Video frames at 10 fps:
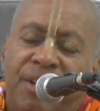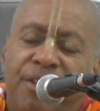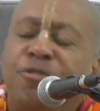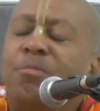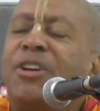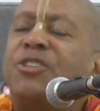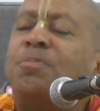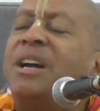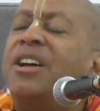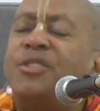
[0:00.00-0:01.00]
You
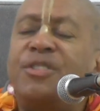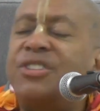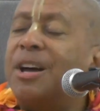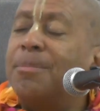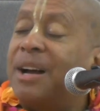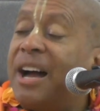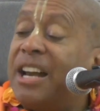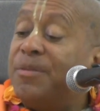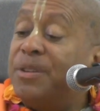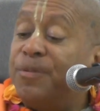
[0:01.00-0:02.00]
must be under some
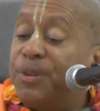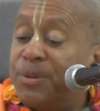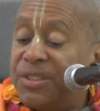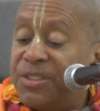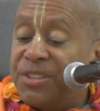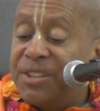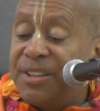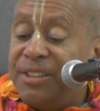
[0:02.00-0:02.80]
kind of influence.